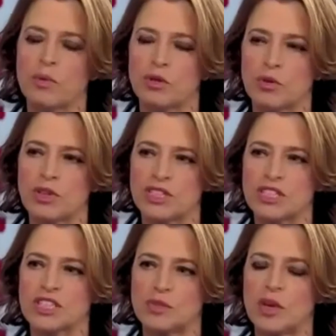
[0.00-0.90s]
that people who are
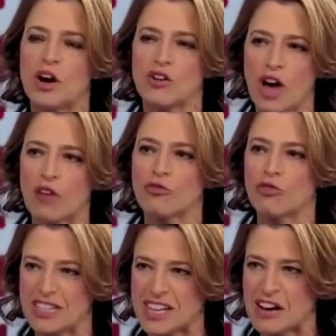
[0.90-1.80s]
listening to me are not
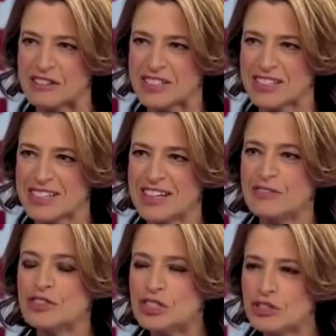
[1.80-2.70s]
freaked out.
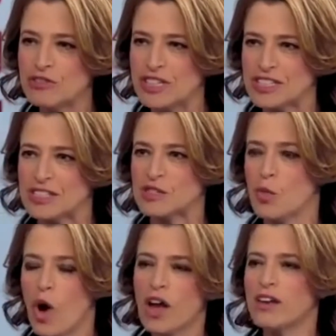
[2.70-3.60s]
For two
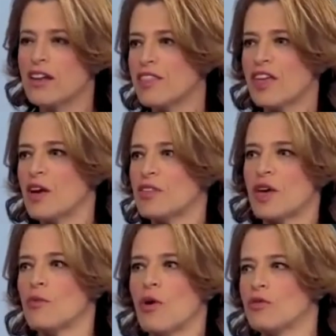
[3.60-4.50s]
reasons. One, they,
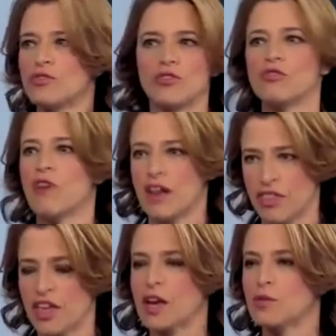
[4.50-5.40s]
they won't do the
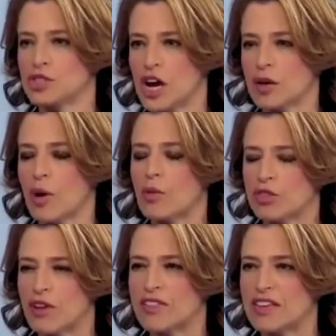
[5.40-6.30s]
right thing, and we'll talk about
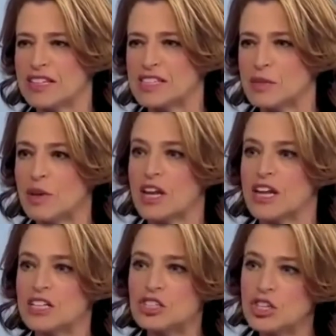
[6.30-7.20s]
what the right thing is in a
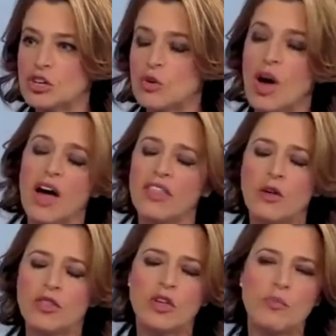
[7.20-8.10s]
minute. And two,
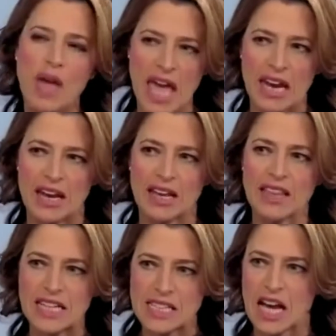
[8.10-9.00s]
they'll they'll panic,
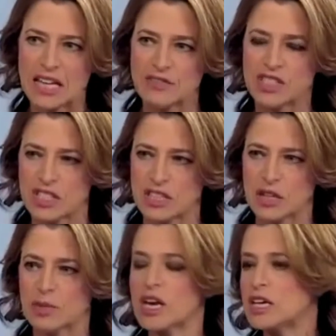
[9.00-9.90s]
and that's kind of
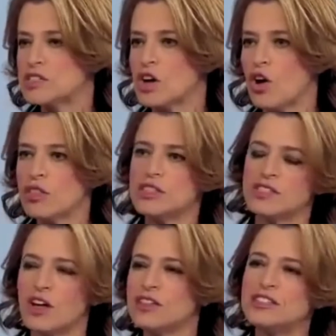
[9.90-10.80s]
silly because all
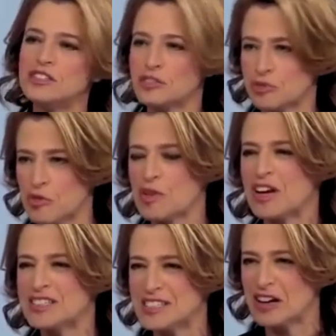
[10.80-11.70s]
this all these years we've
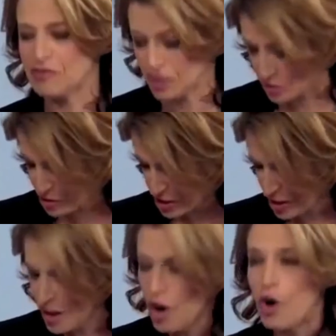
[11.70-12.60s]
been on cell phones
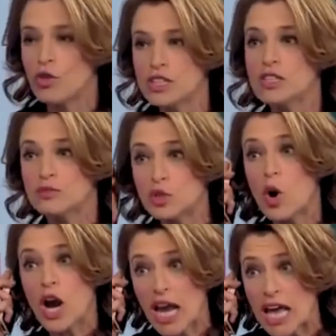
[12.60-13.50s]
and holding them
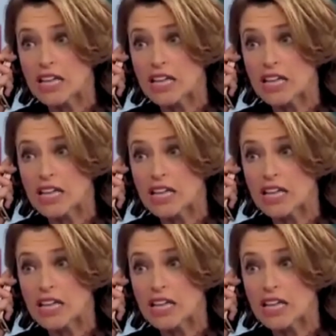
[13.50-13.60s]
to our